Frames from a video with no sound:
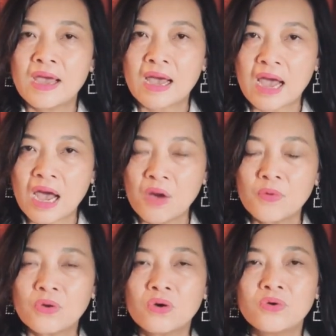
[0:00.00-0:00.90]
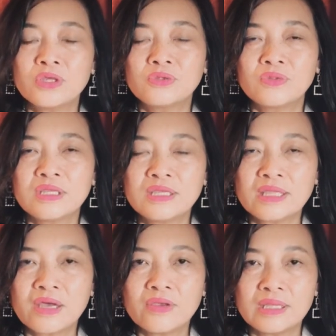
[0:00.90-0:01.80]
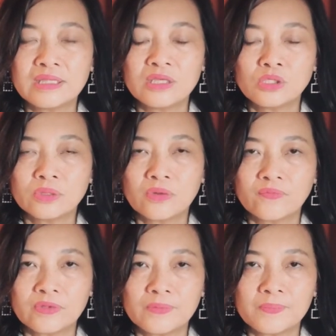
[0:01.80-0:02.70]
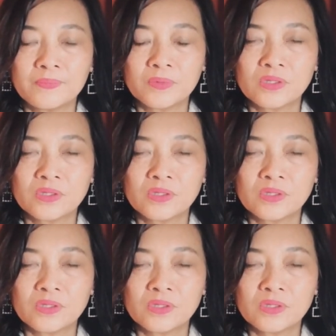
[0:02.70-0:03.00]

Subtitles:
I will go into detail in each one of them.